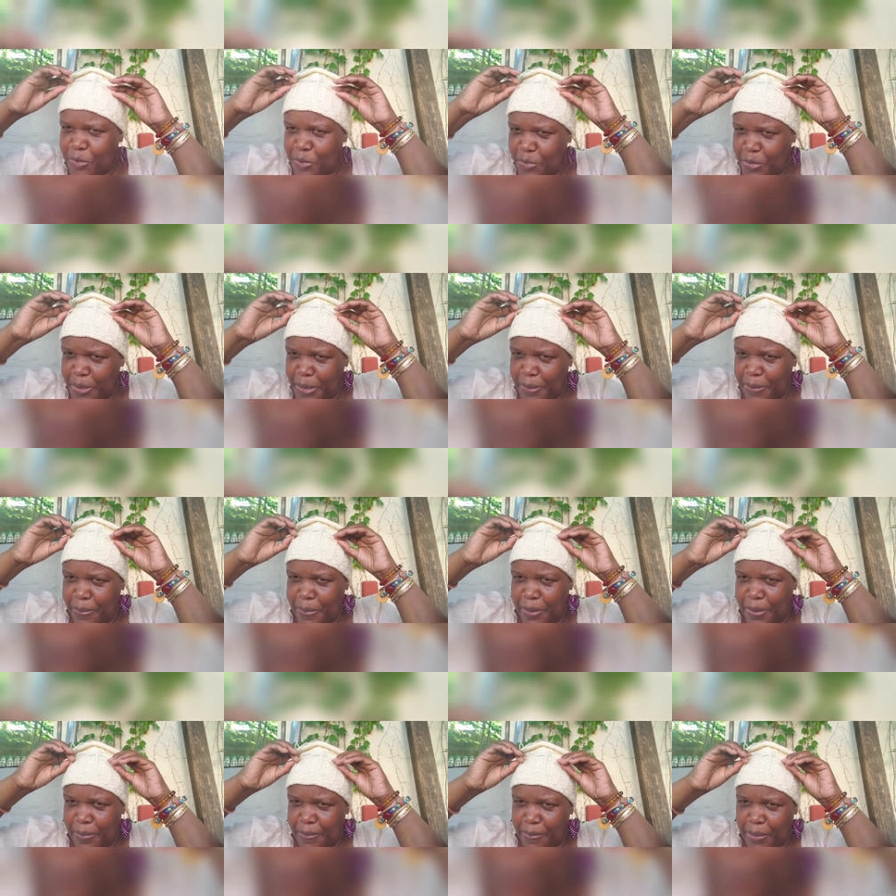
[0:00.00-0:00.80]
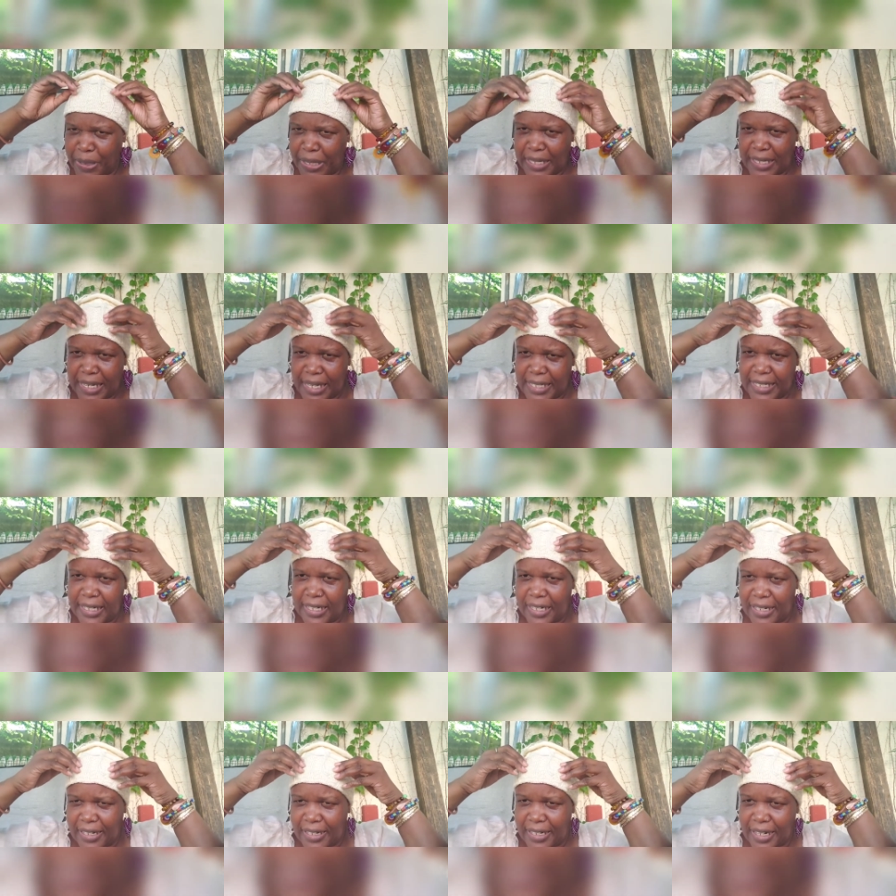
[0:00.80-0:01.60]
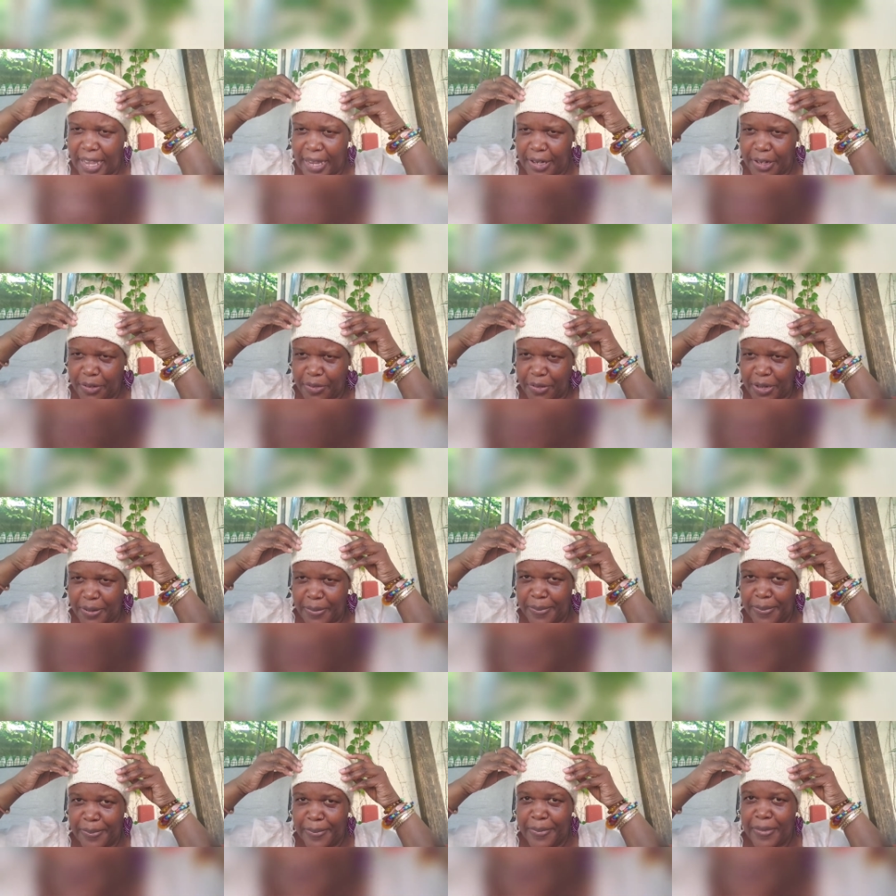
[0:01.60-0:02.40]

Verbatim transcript: rib, but it doesn't look like a rib.